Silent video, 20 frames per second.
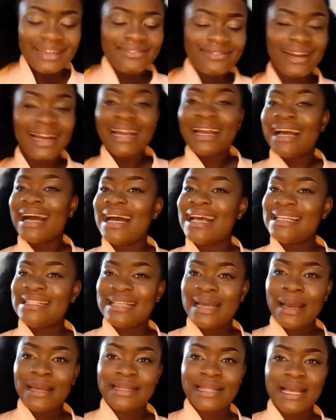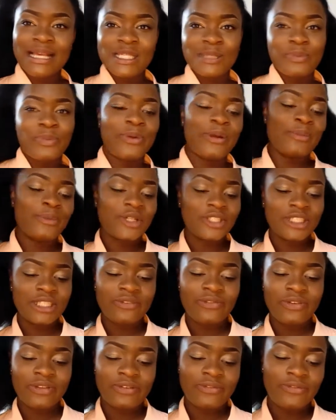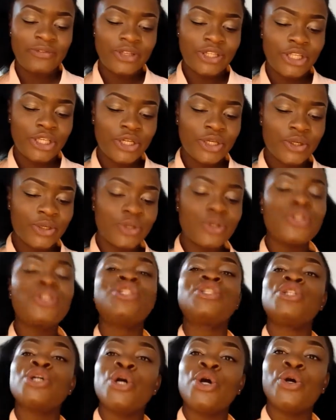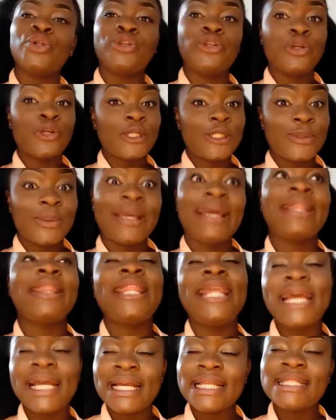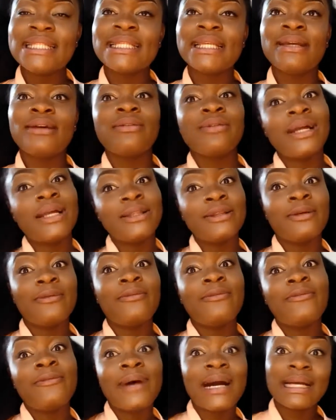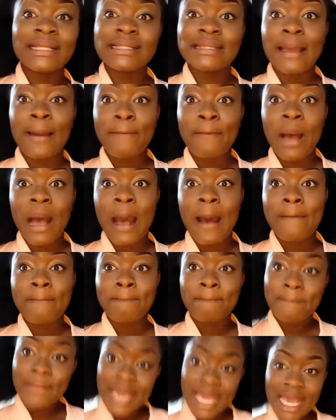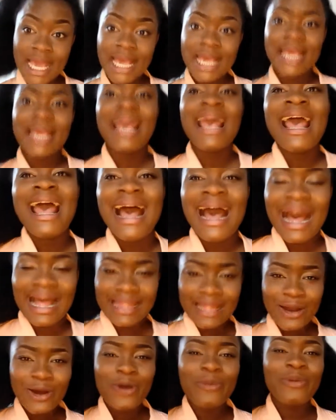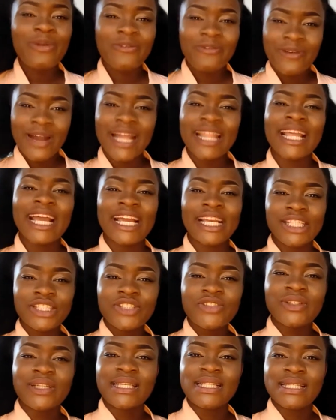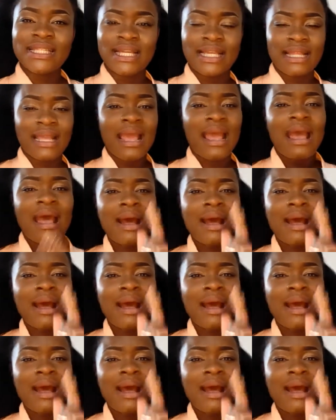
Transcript: Right guys, that's pretty much it for the video. So those were 30 random facts about me. And I hope you find that interesting.